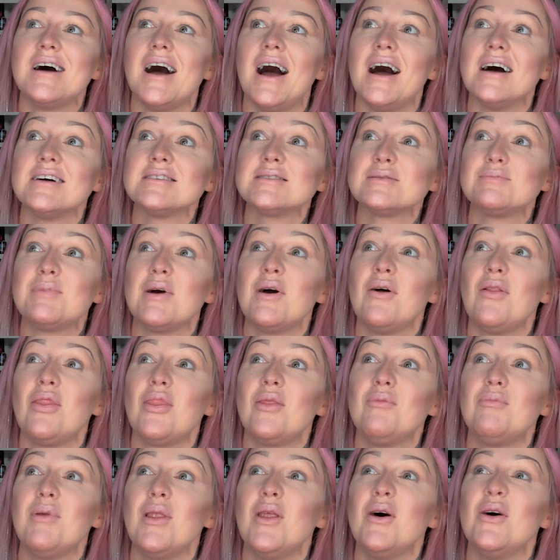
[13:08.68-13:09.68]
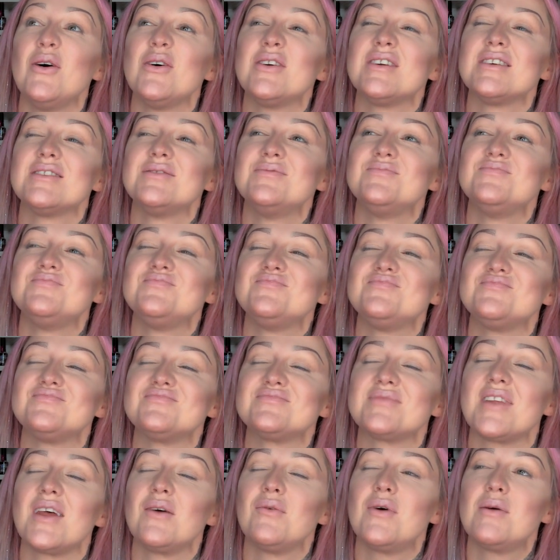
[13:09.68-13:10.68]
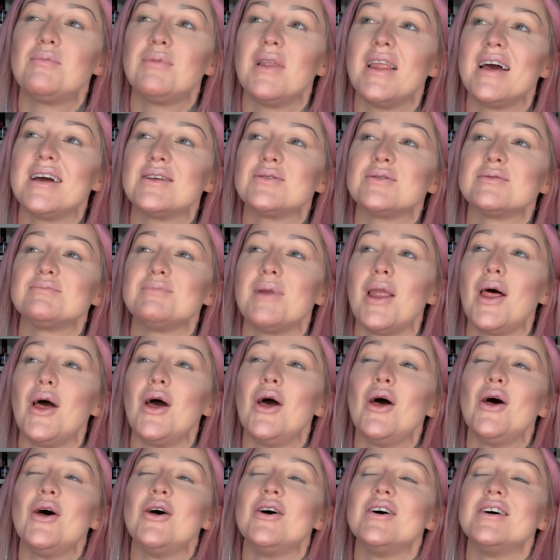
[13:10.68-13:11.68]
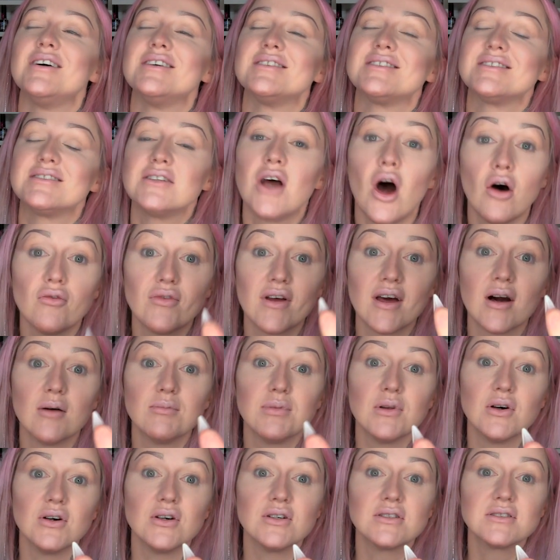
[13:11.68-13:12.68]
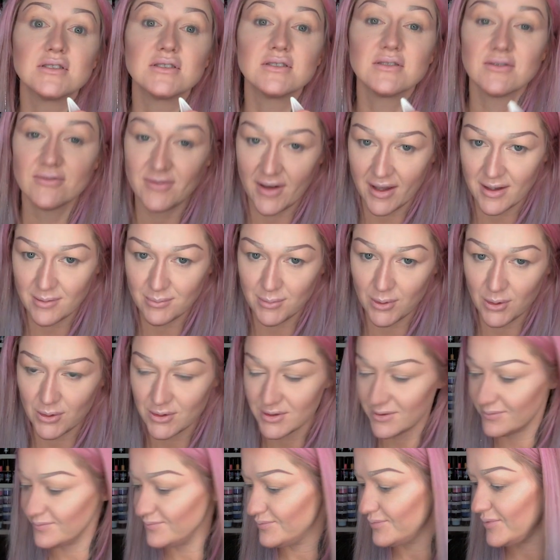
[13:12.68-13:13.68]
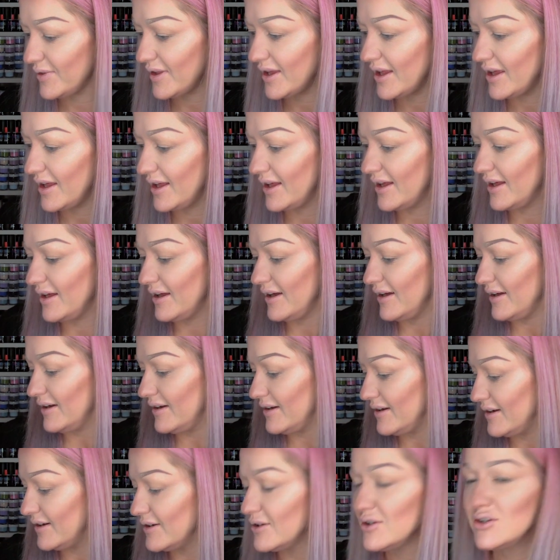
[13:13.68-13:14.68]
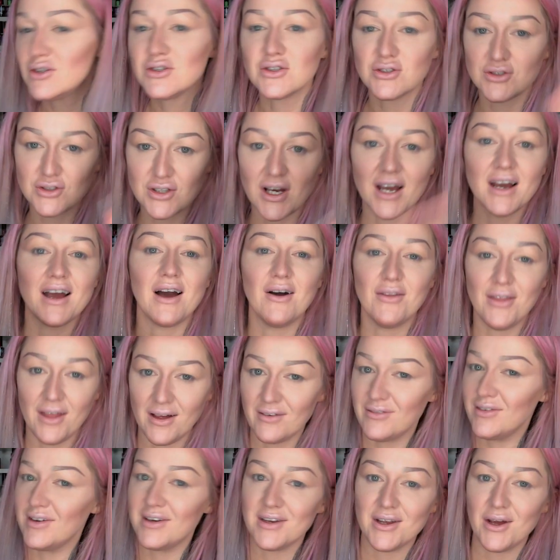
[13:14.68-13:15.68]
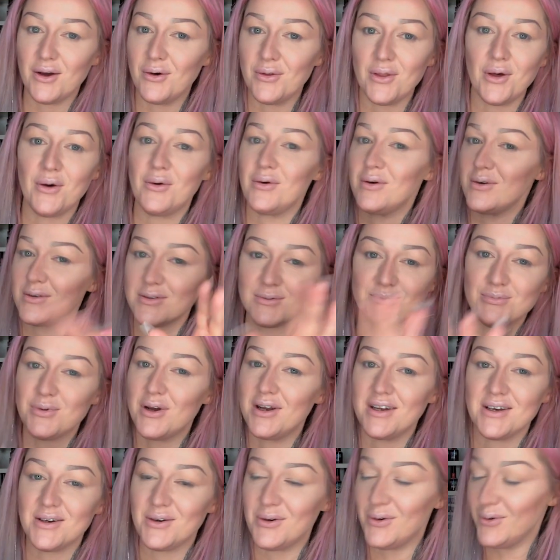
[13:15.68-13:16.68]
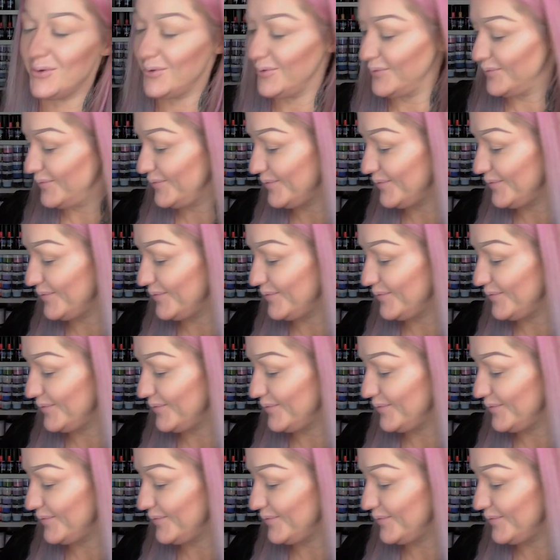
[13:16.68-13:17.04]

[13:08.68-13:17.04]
I spilt the blood. We played with blood. Not real blood, fake blood. You should check out that video though, it was pretty cool.